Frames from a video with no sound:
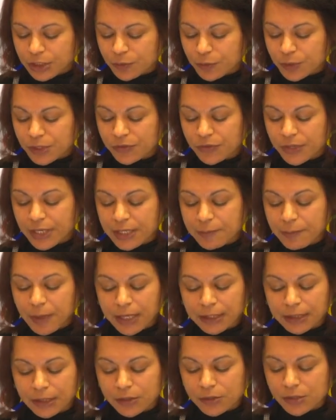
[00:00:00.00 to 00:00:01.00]
it was read
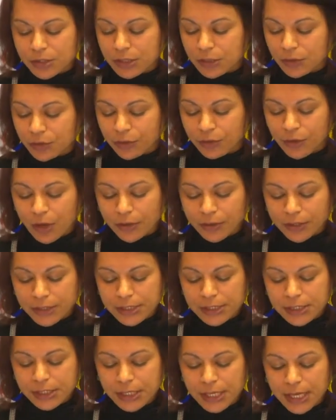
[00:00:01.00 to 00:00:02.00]
by those in
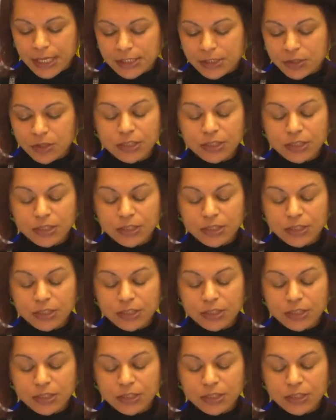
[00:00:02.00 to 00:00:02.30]
authority has